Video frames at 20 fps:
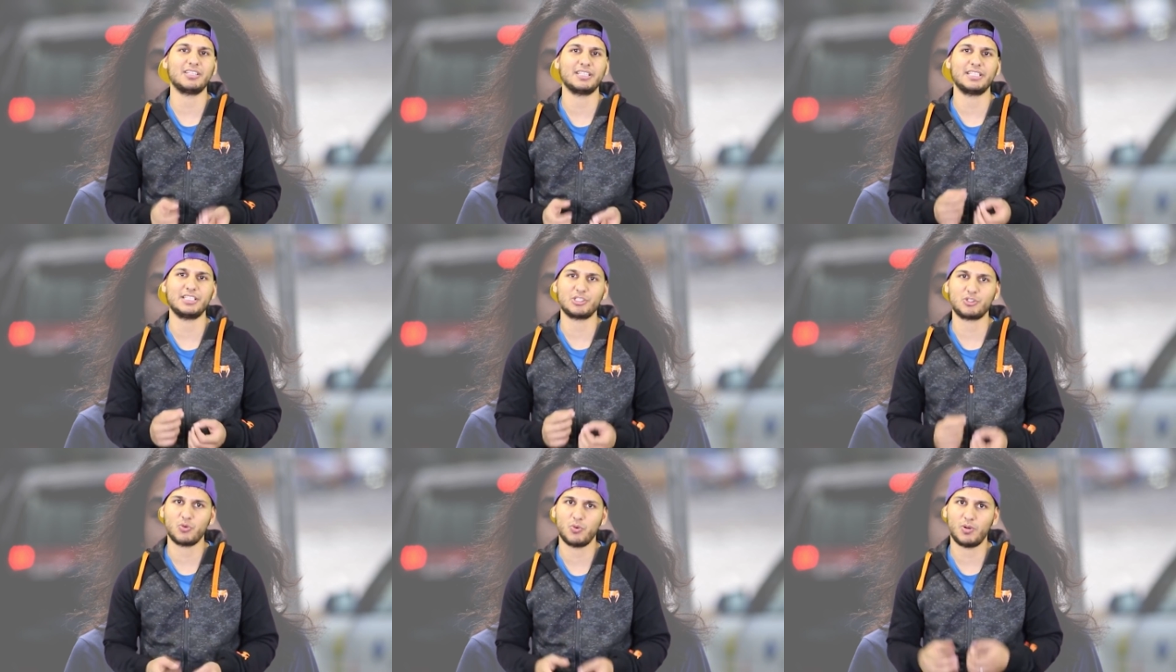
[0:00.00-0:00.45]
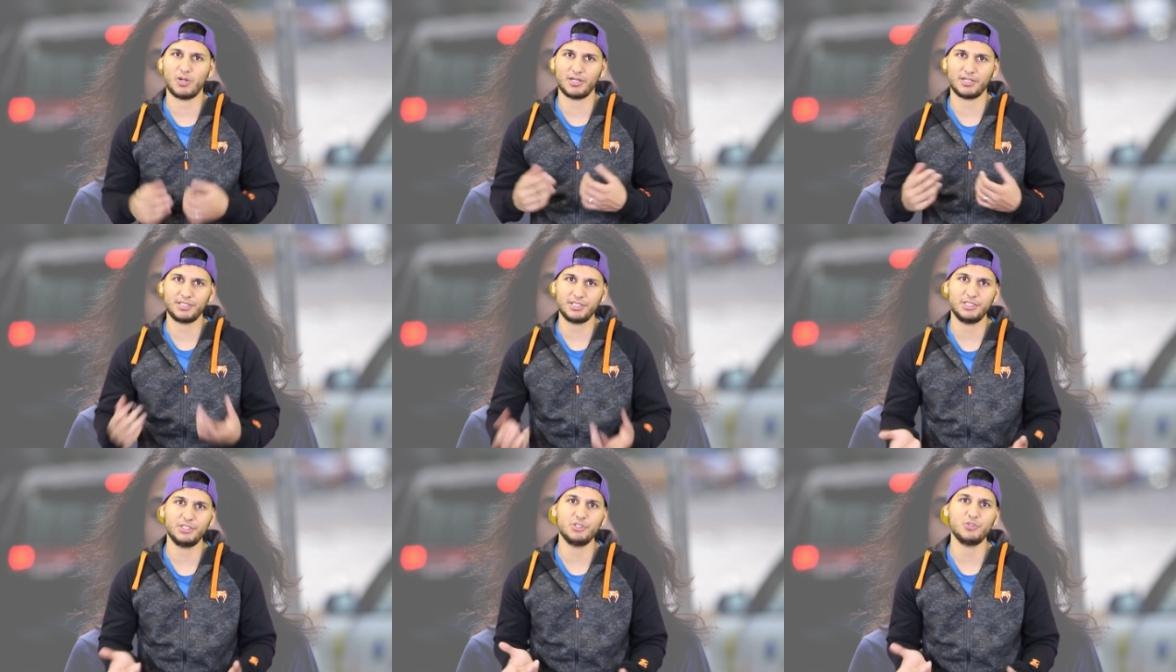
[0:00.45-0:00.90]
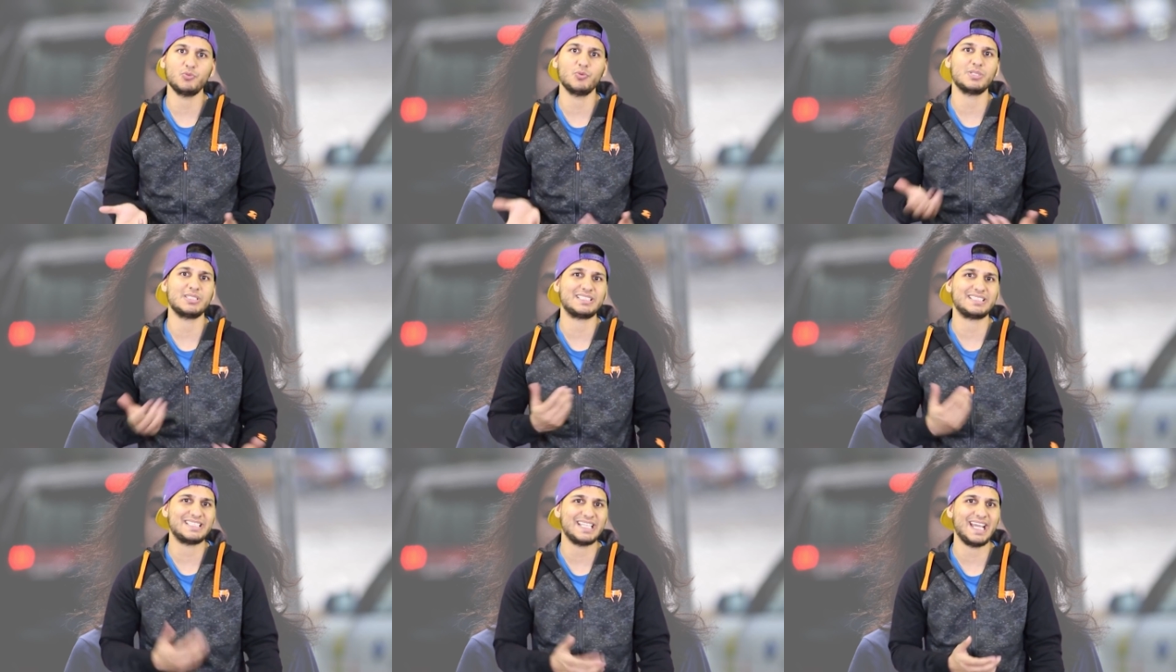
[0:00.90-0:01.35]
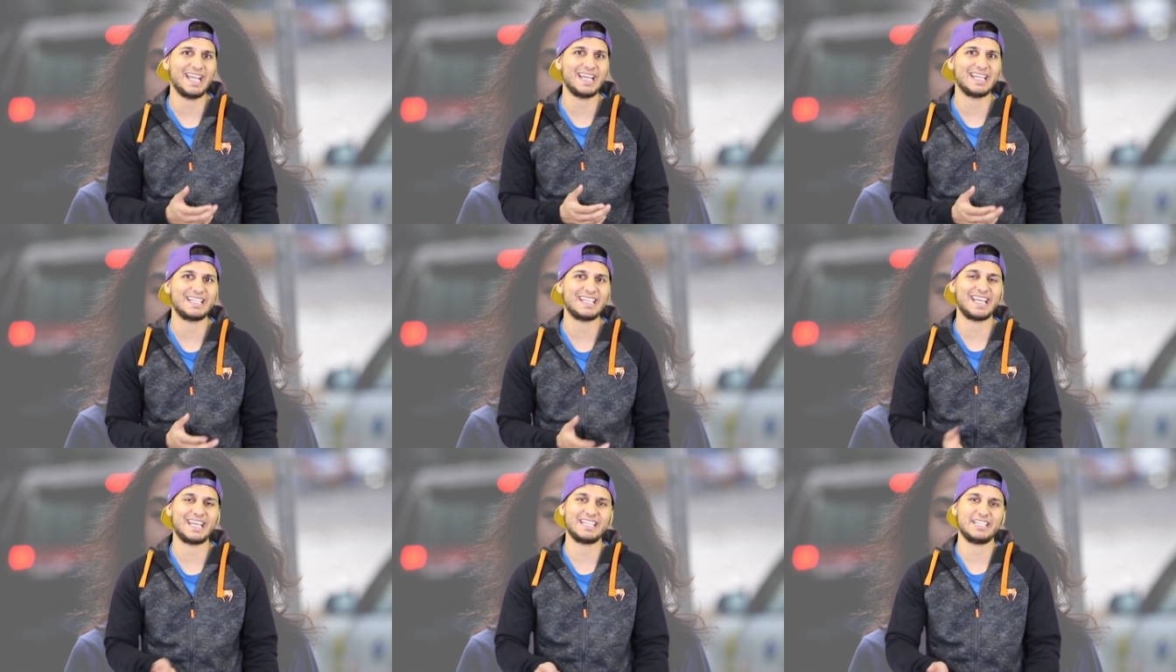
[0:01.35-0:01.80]
Lee Kuan Yew was
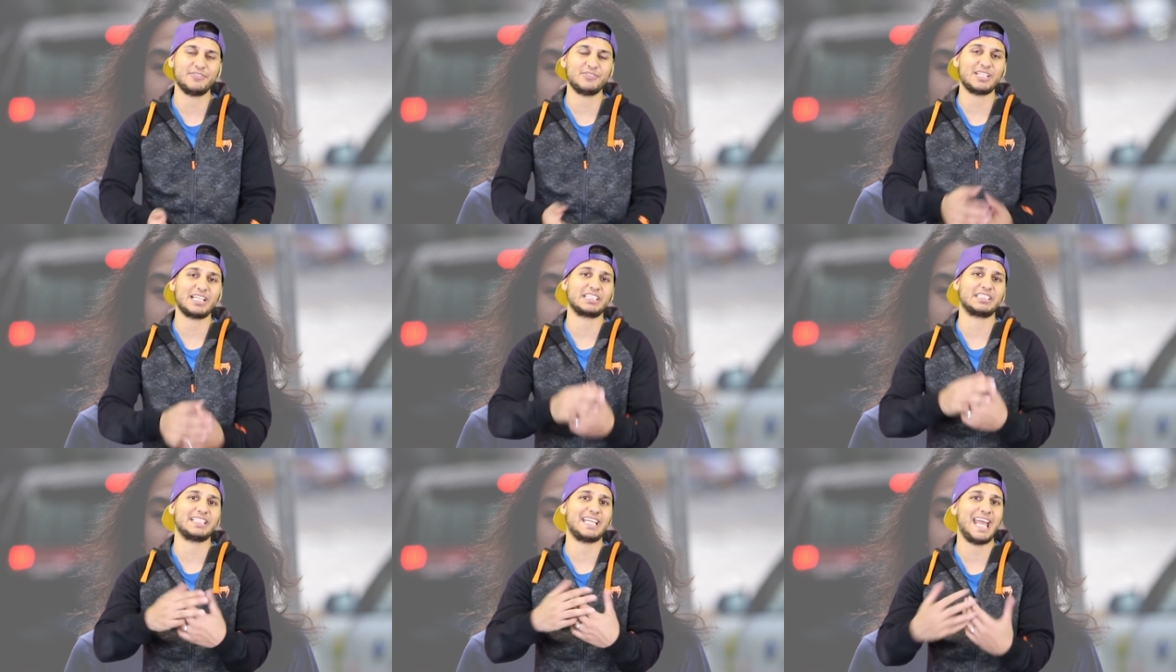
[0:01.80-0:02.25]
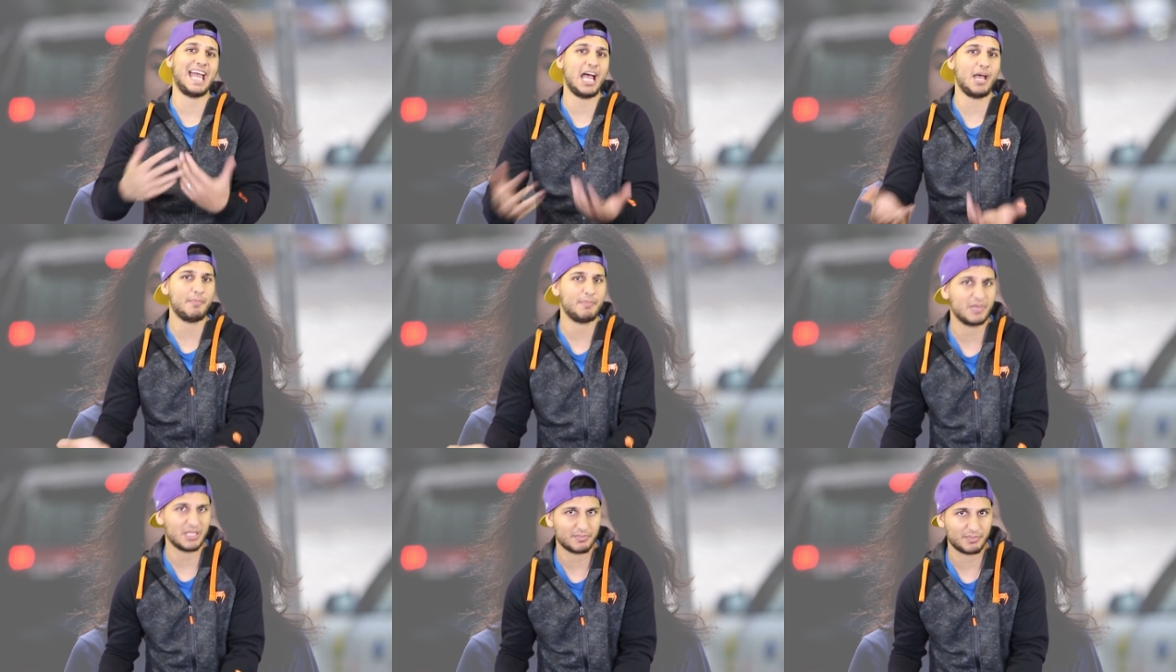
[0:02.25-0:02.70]
dead and he was actually happy